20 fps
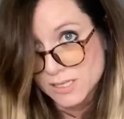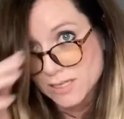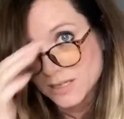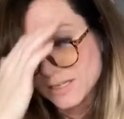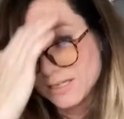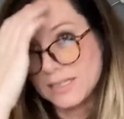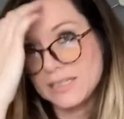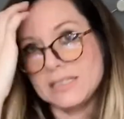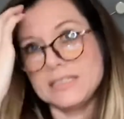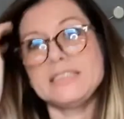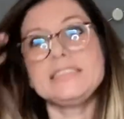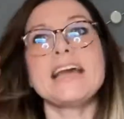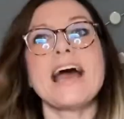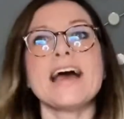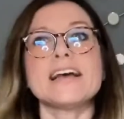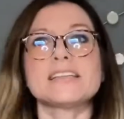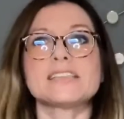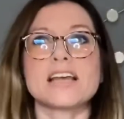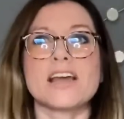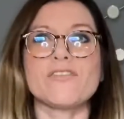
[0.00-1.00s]

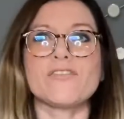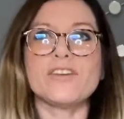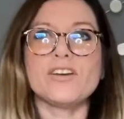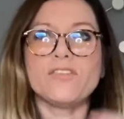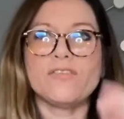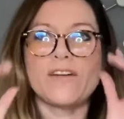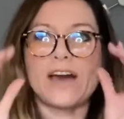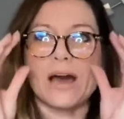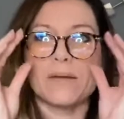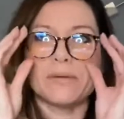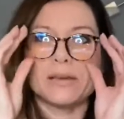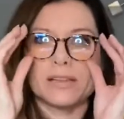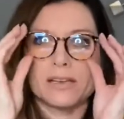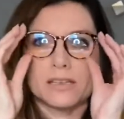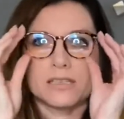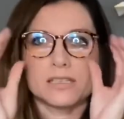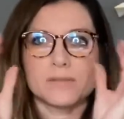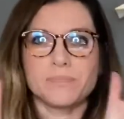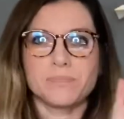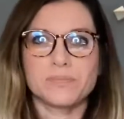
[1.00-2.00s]
Yes, I feel
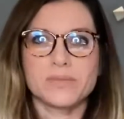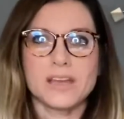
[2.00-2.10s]
fabulous.